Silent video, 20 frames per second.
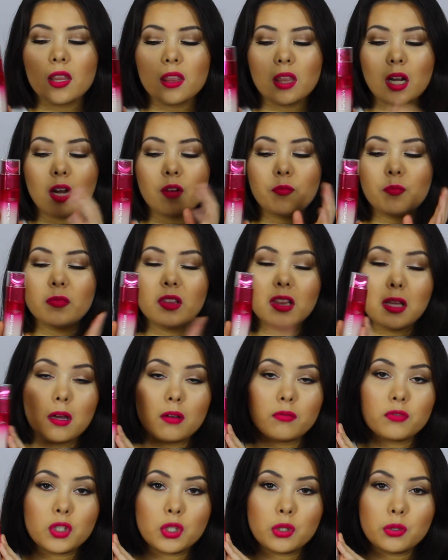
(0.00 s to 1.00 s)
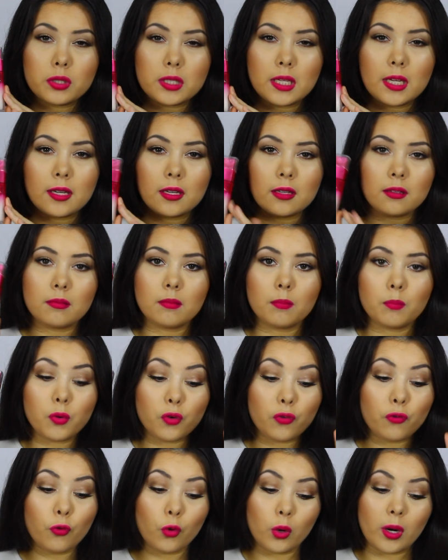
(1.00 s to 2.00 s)
that I've loved using
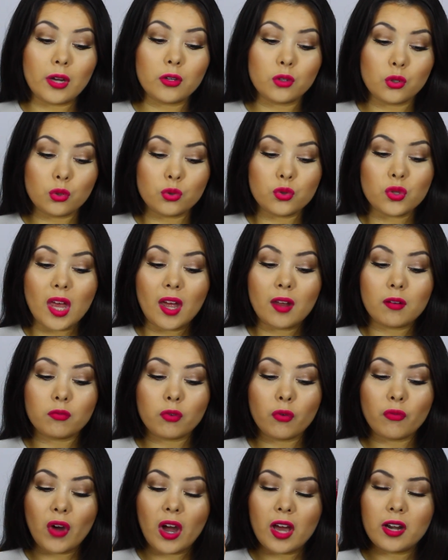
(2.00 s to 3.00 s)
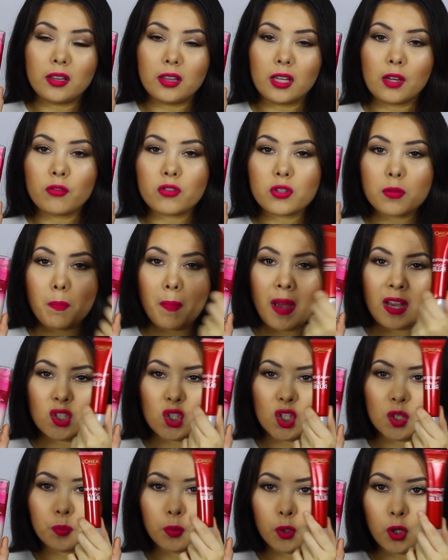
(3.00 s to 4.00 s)
before I use that Revitalift
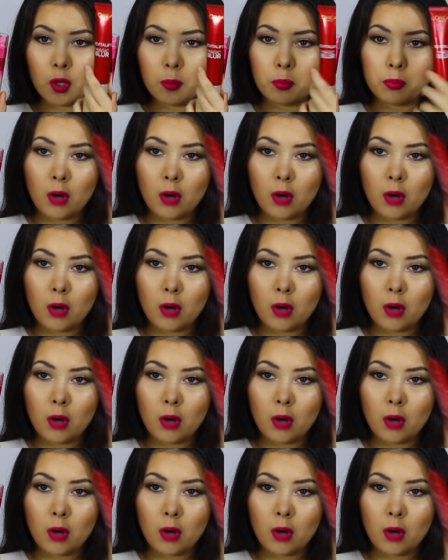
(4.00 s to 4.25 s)
Magic Blur